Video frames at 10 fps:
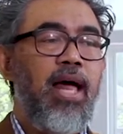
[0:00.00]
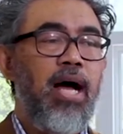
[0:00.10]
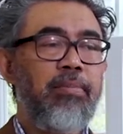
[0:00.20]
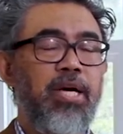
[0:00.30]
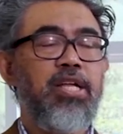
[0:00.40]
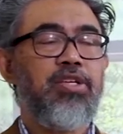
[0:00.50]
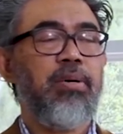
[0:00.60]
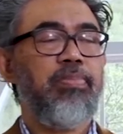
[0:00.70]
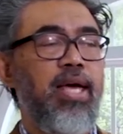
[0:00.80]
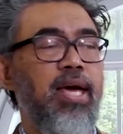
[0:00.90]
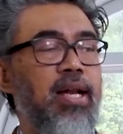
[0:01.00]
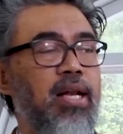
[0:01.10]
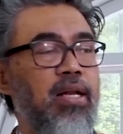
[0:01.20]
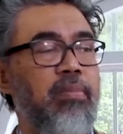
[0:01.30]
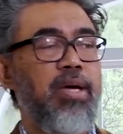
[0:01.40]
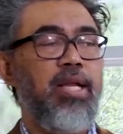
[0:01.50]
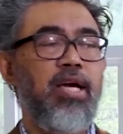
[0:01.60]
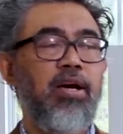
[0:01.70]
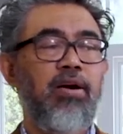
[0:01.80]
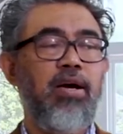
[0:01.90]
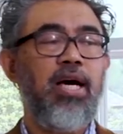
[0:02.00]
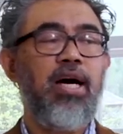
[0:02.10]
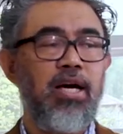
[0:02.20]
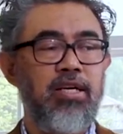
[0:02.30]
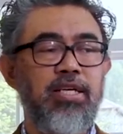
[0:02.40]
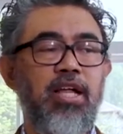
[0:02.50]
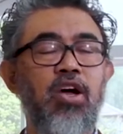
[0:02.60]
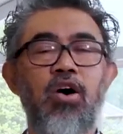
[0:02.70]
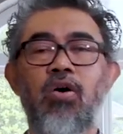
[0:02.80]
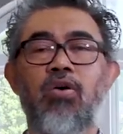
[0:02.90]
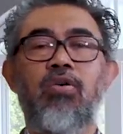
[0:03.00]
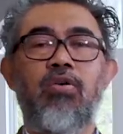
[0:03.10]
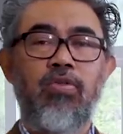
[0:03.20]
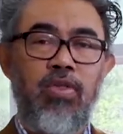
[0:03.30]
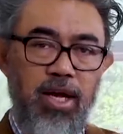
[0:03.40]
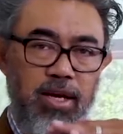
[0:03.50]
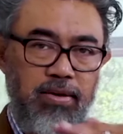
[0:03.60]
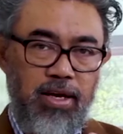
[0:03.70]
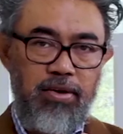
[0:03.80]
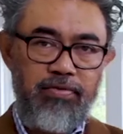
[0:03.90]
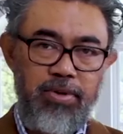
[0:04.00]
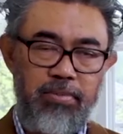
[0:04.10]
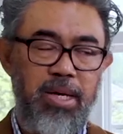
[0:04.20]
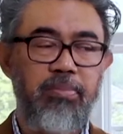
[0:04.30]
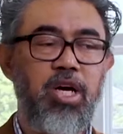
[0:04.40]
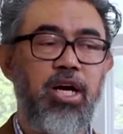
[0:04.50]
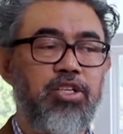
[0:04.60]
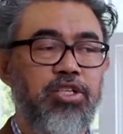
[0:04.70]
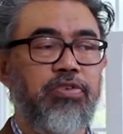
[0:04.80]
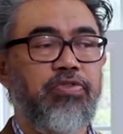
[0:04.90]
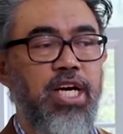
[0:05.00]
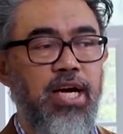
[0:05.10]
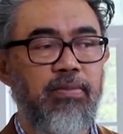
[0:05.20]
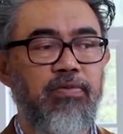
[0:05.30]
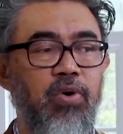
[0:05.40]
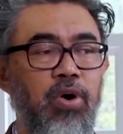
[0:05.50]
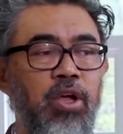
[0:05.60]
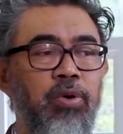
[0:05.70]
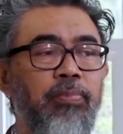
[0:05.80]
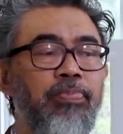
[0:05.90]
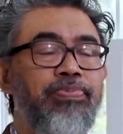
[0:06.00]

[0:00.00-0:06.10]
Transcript: I'm going to jump ahead a little bit here because uh, I know that uh, I'm conscious of time for you.